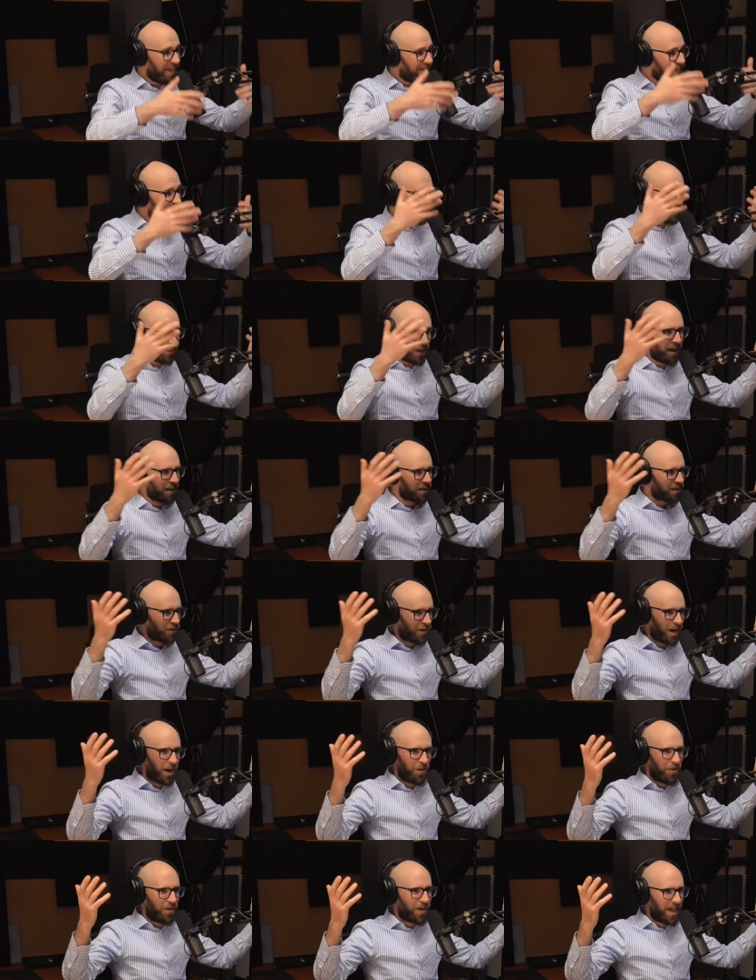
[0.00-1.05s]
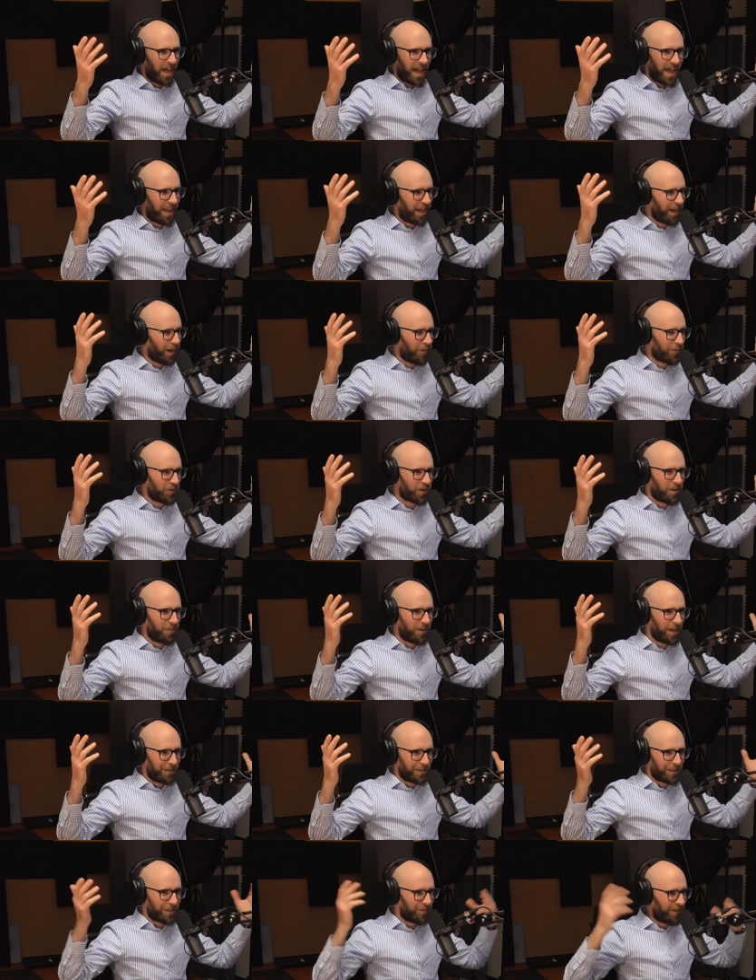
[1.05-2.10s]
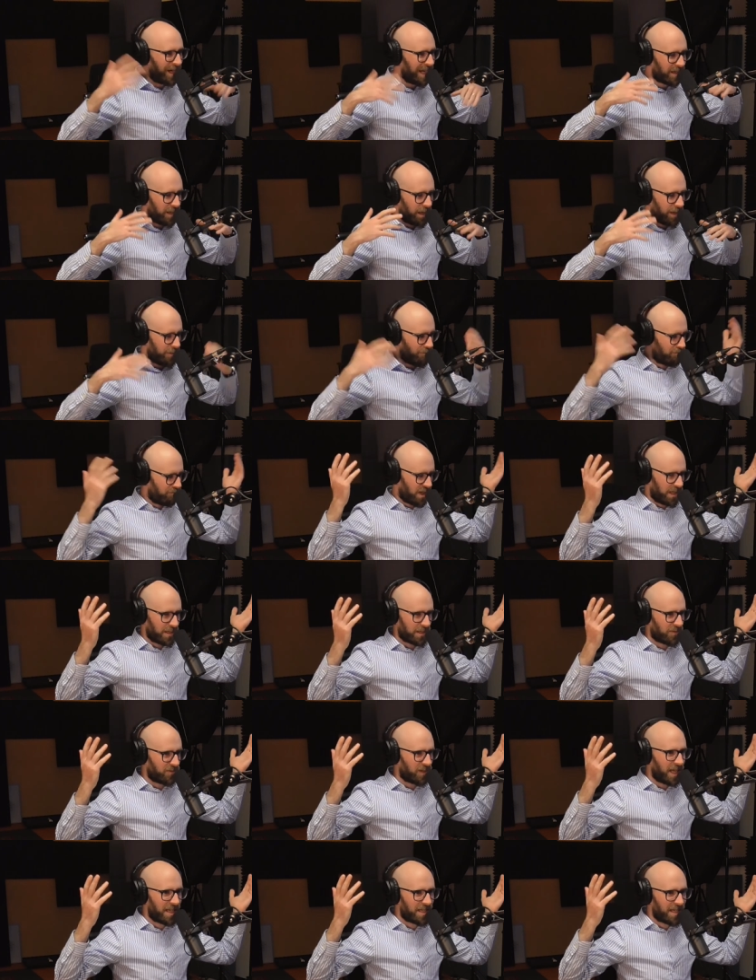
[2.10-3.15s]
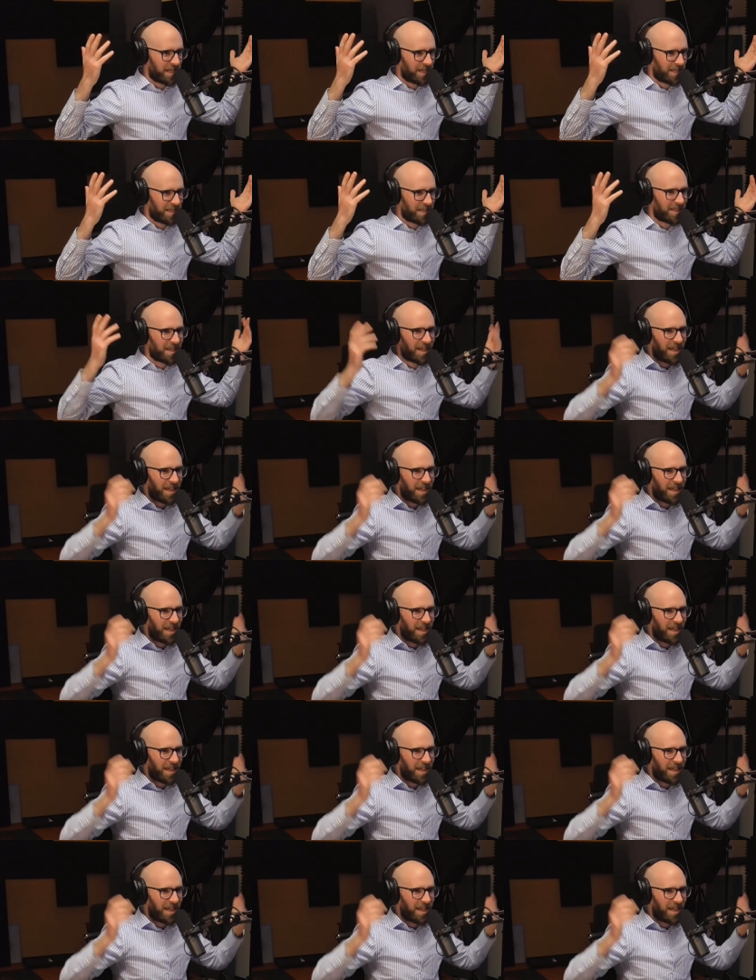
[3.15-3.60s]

And these plants grow. And like after a month, we had like tons of lettuce.